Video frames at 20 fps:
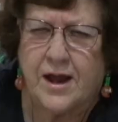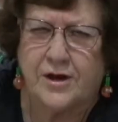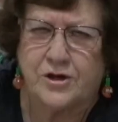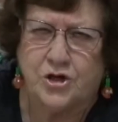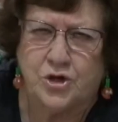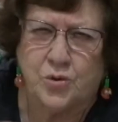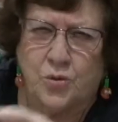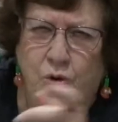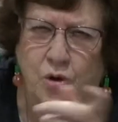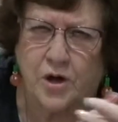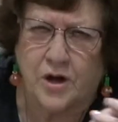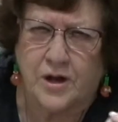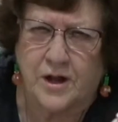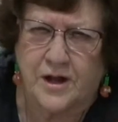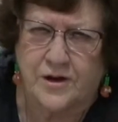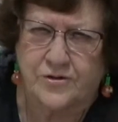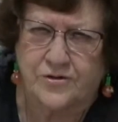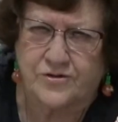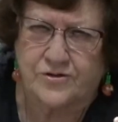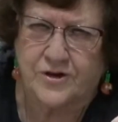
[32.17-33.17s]
And you will
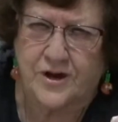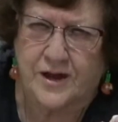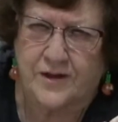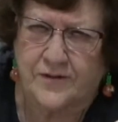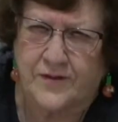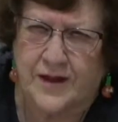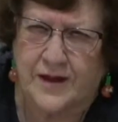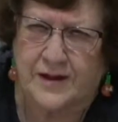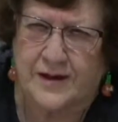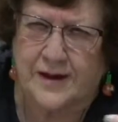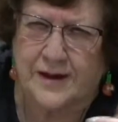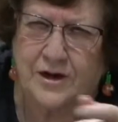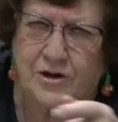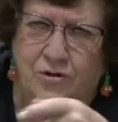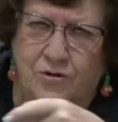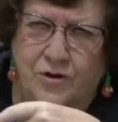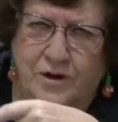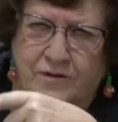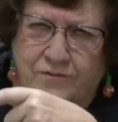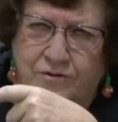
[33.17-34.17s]
understand that
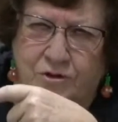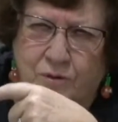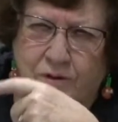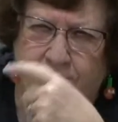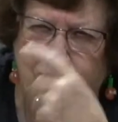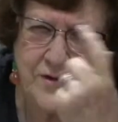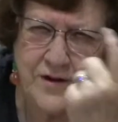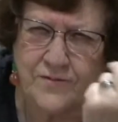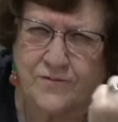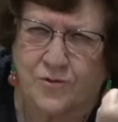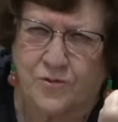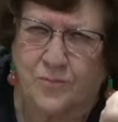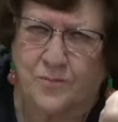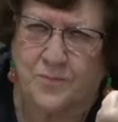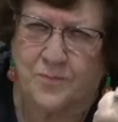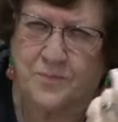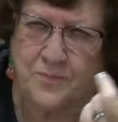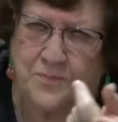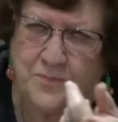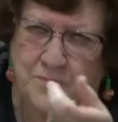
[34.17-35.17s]
later if you have never
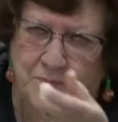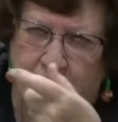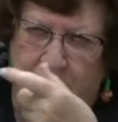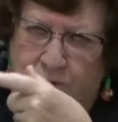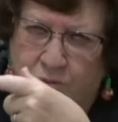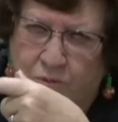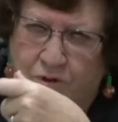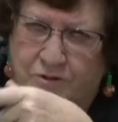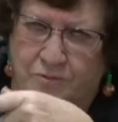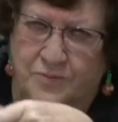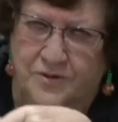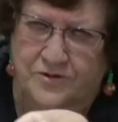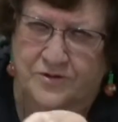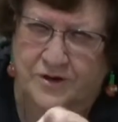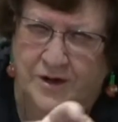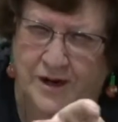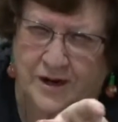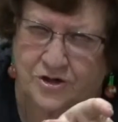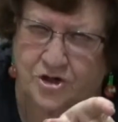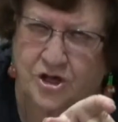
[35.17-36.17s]
been with Miss
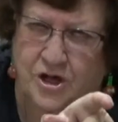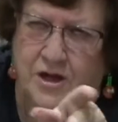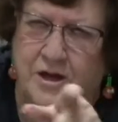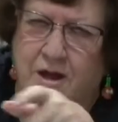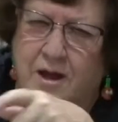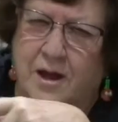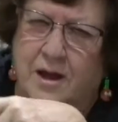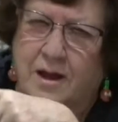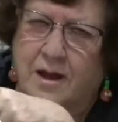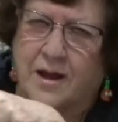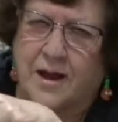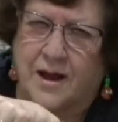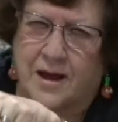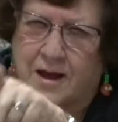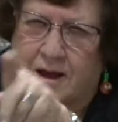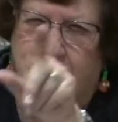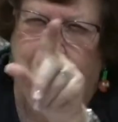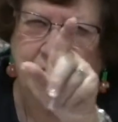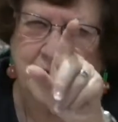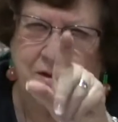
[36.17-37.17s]
Tasha
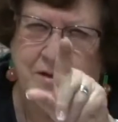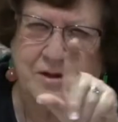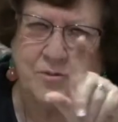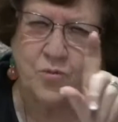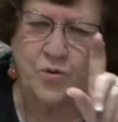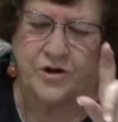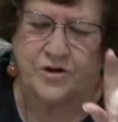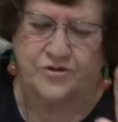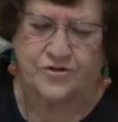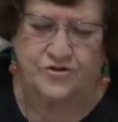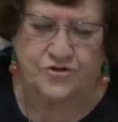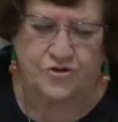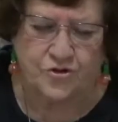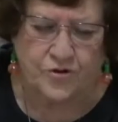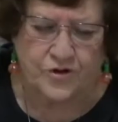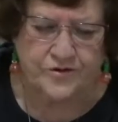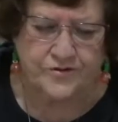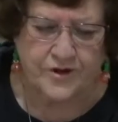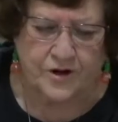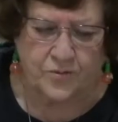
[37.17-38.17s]
uh, in one of the
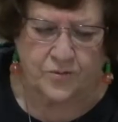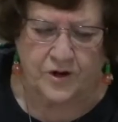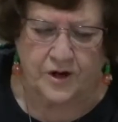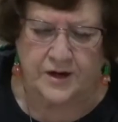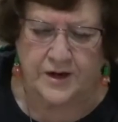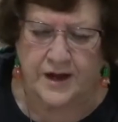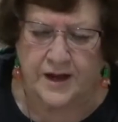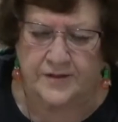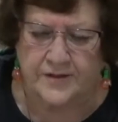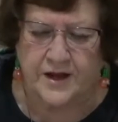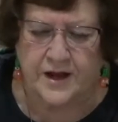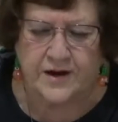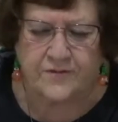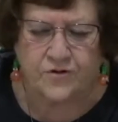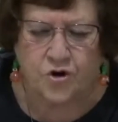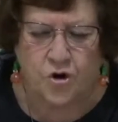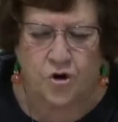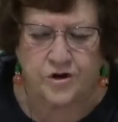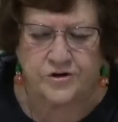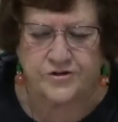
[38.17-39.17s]
stories I read. And then,
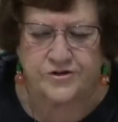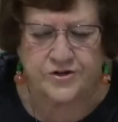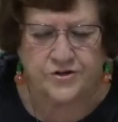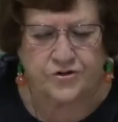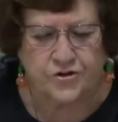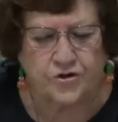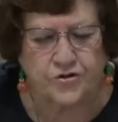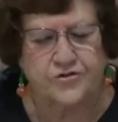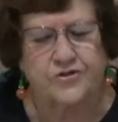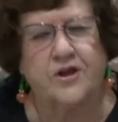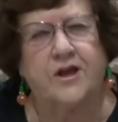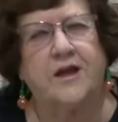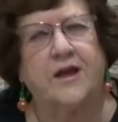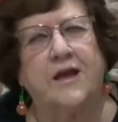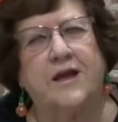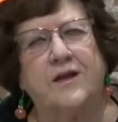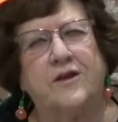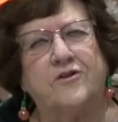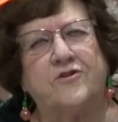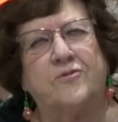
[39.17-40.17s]
of course, the third thing
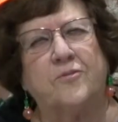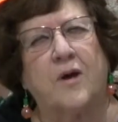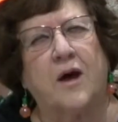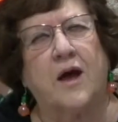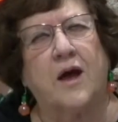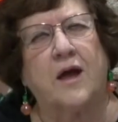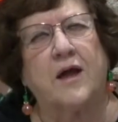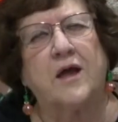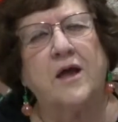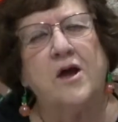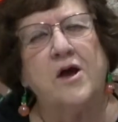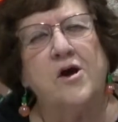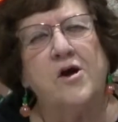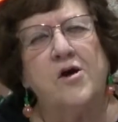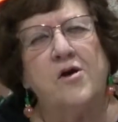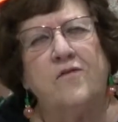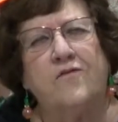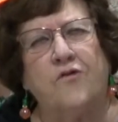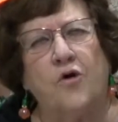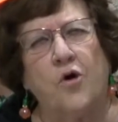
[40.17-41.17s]
is my
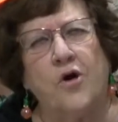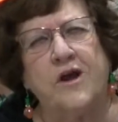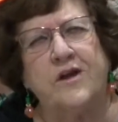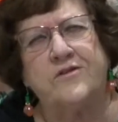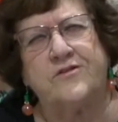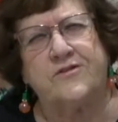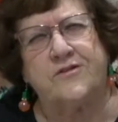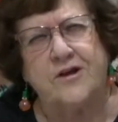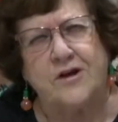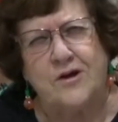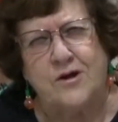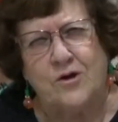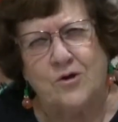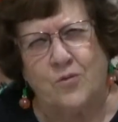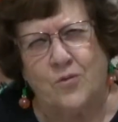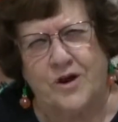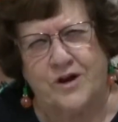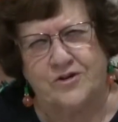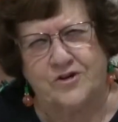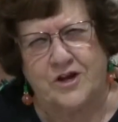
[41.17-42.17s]
voice,
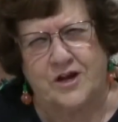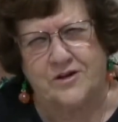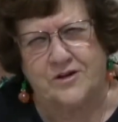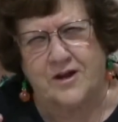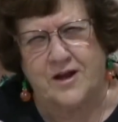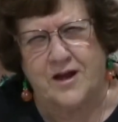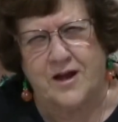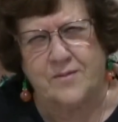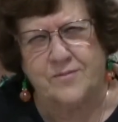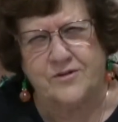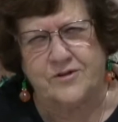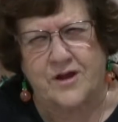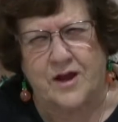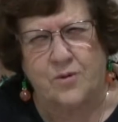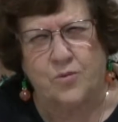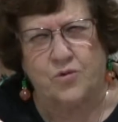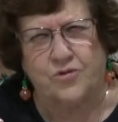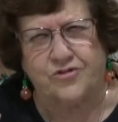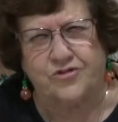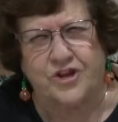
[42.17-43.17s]
which at times
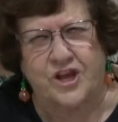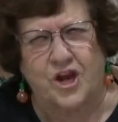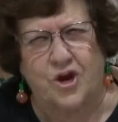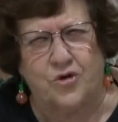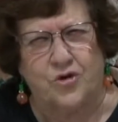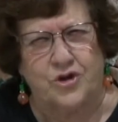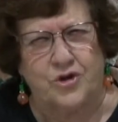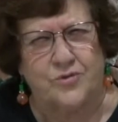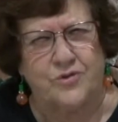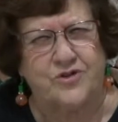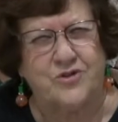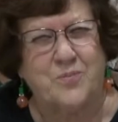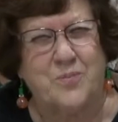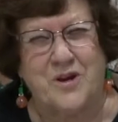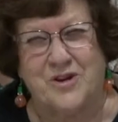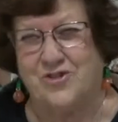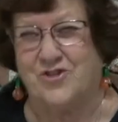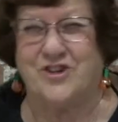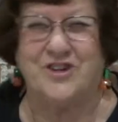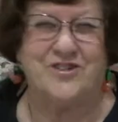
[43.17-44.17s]
I will scare you,
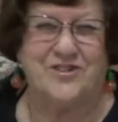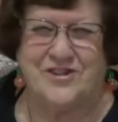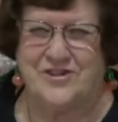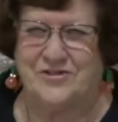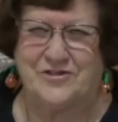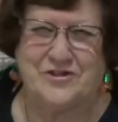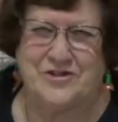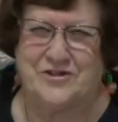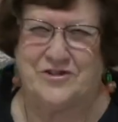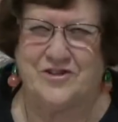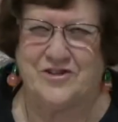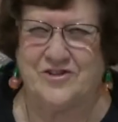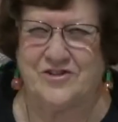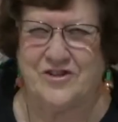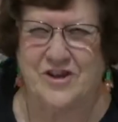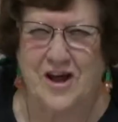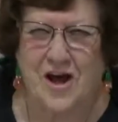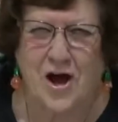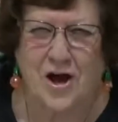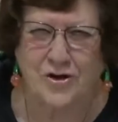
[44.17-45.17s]
especially since this
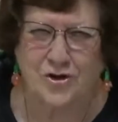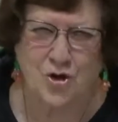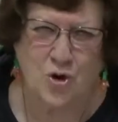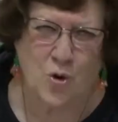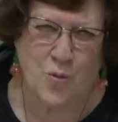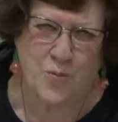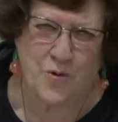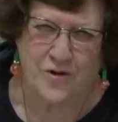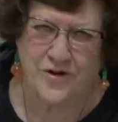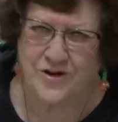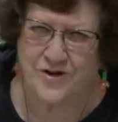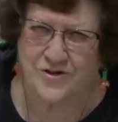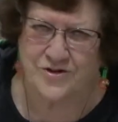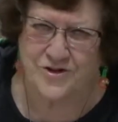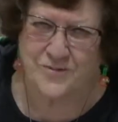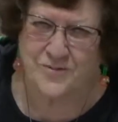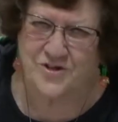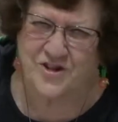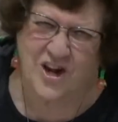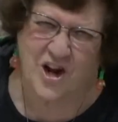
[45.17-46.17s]
is October and there's
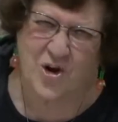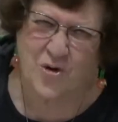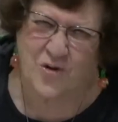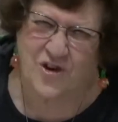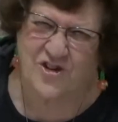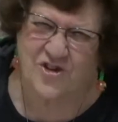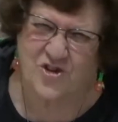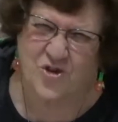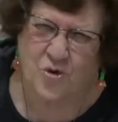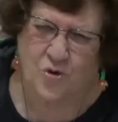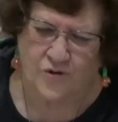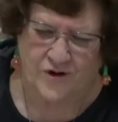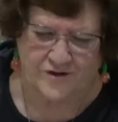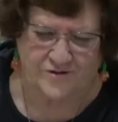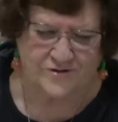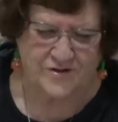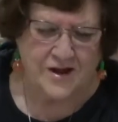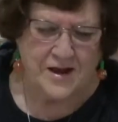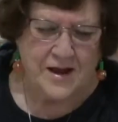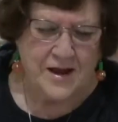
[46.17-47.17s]
some scary stories.